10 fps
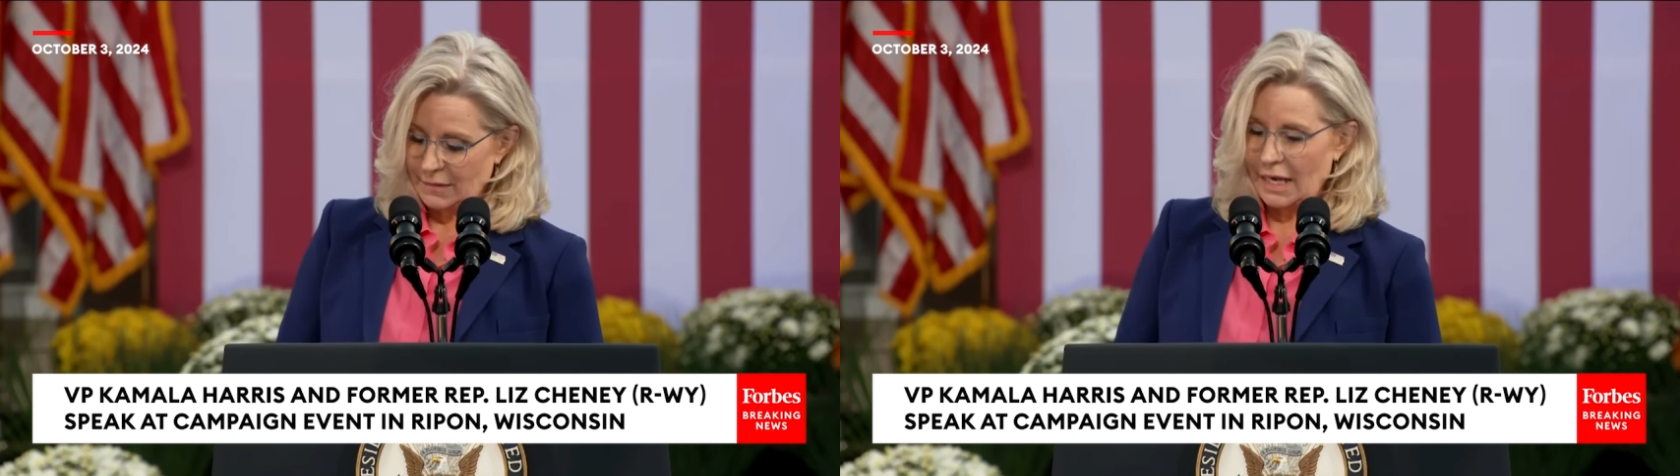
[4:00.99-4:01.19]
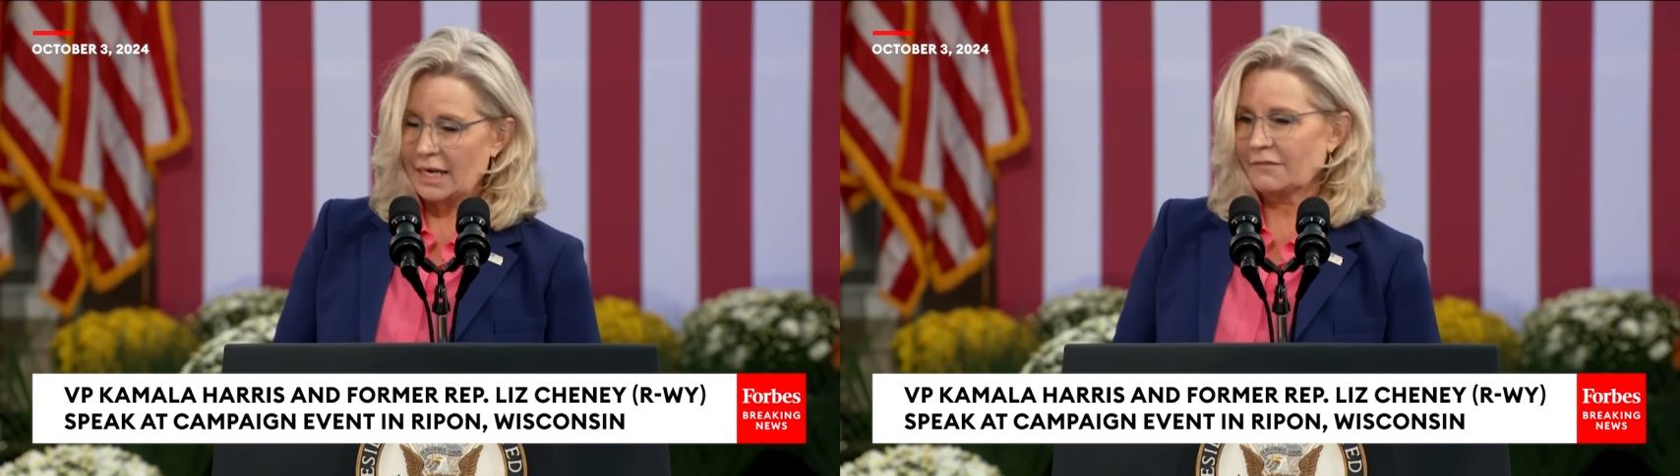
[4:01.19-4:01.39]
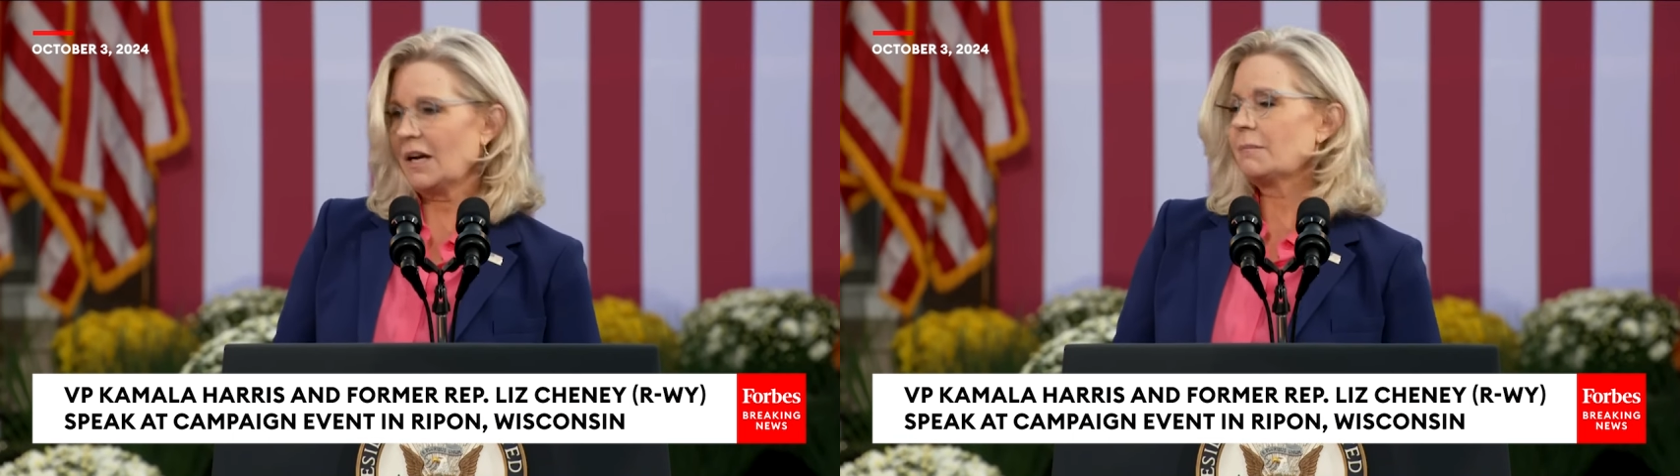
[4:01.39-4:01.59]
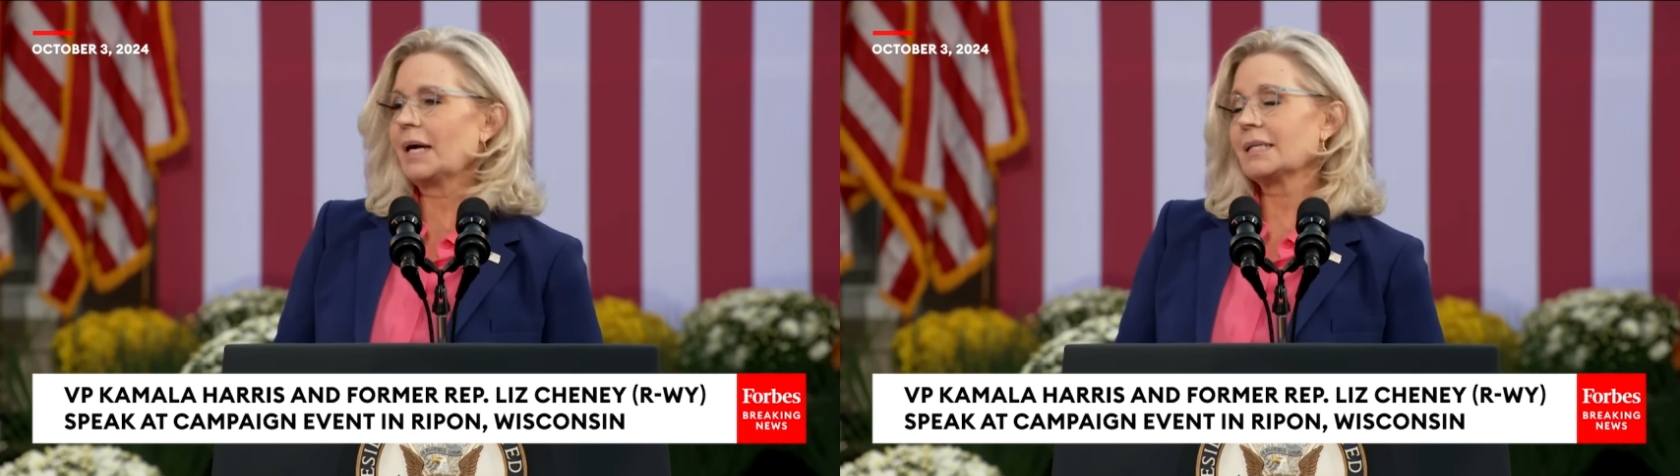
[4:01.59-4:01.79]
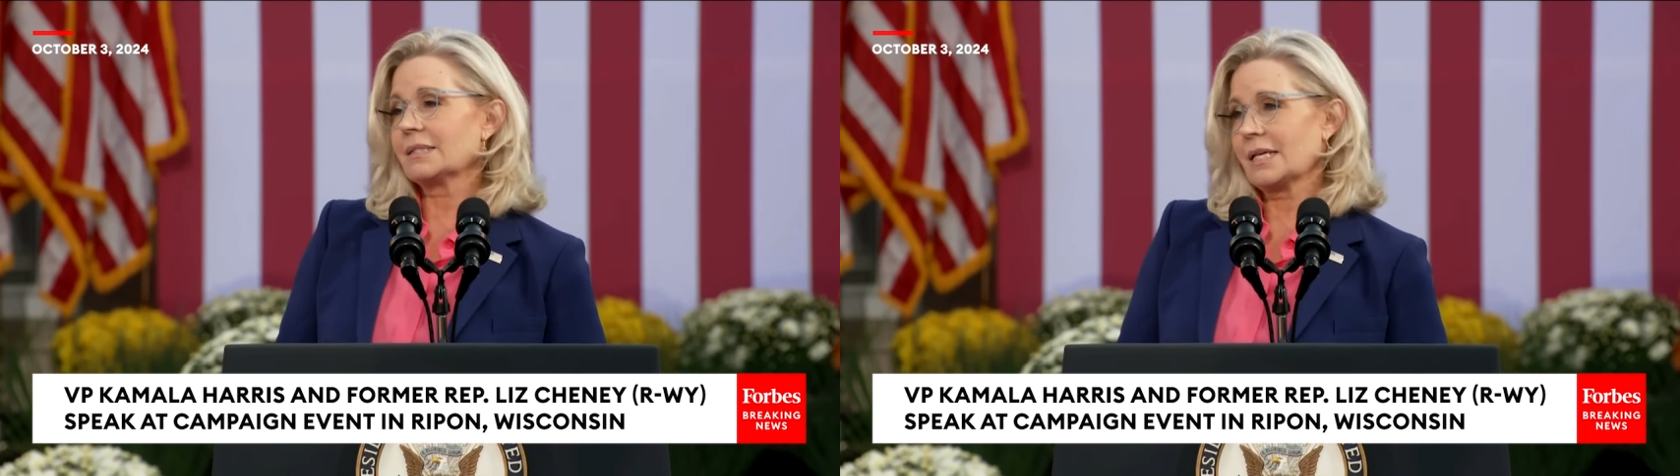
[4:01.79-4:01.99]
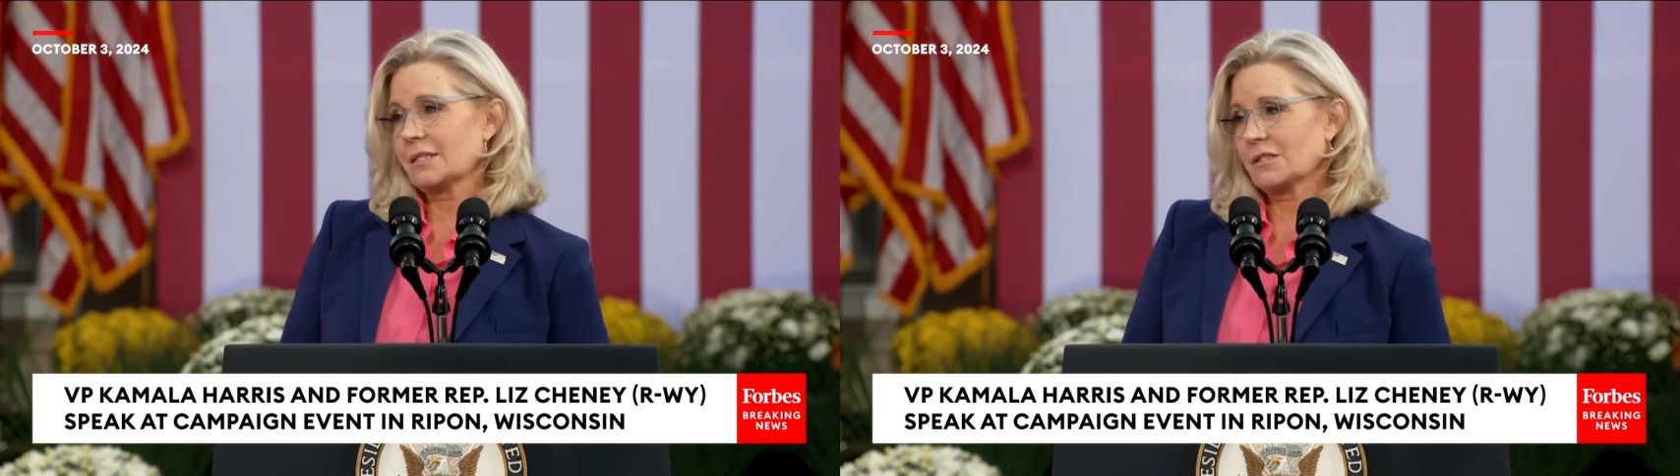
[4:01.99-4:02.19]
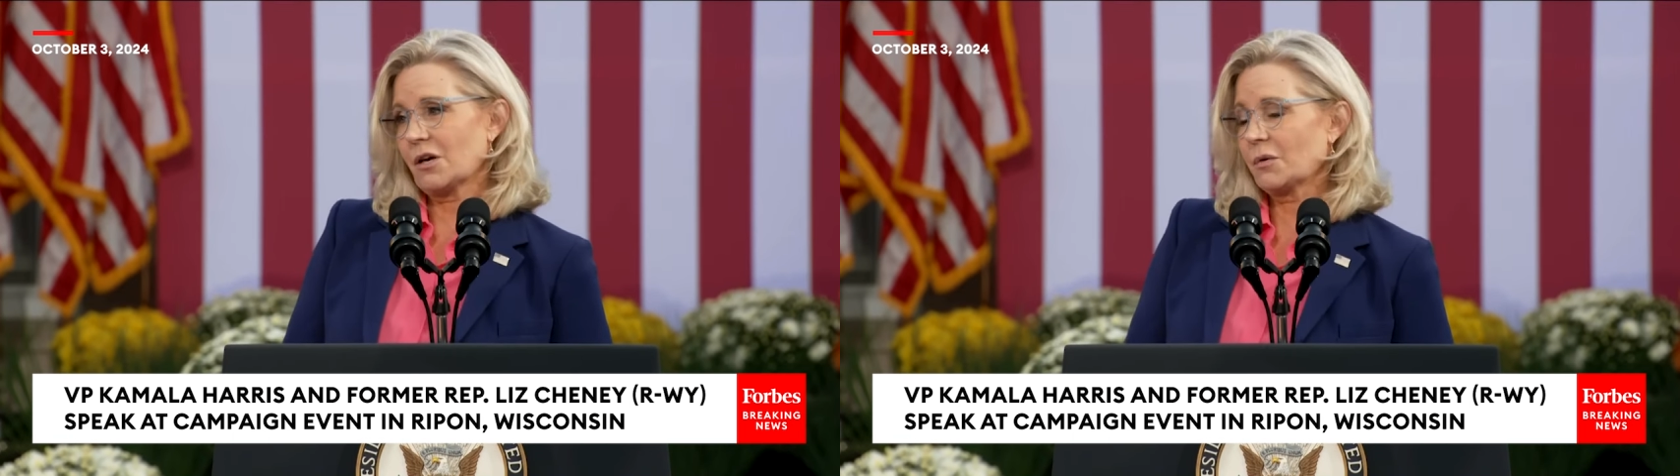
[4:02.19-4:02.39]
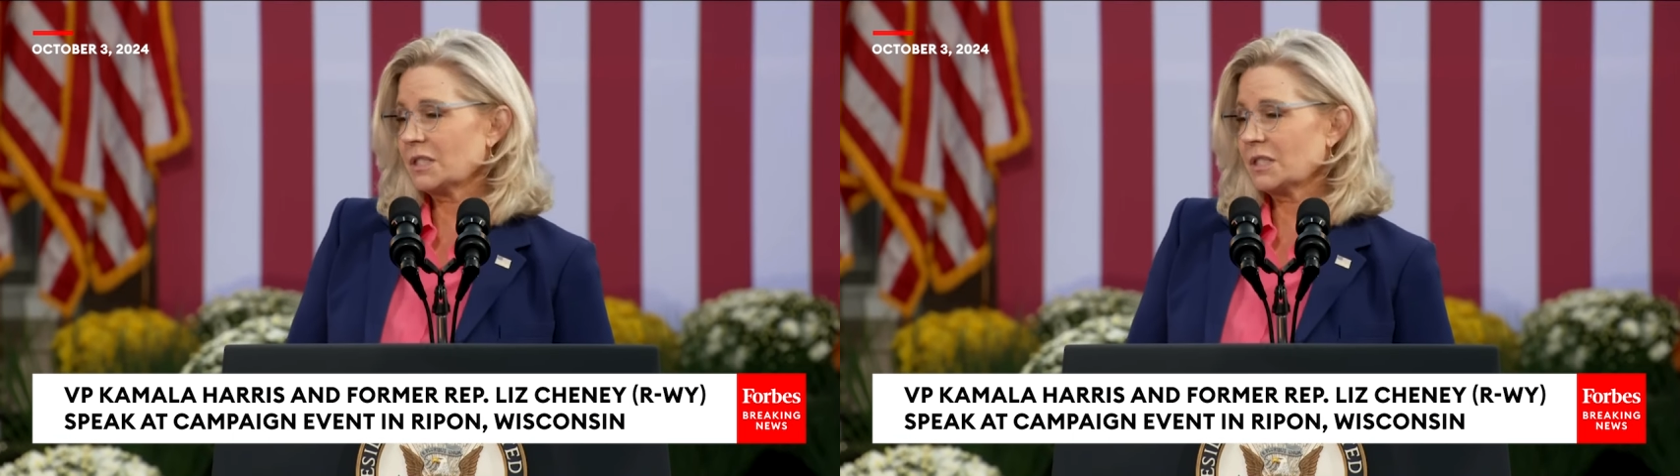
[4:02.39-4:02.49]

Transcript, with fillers: and if I might say so,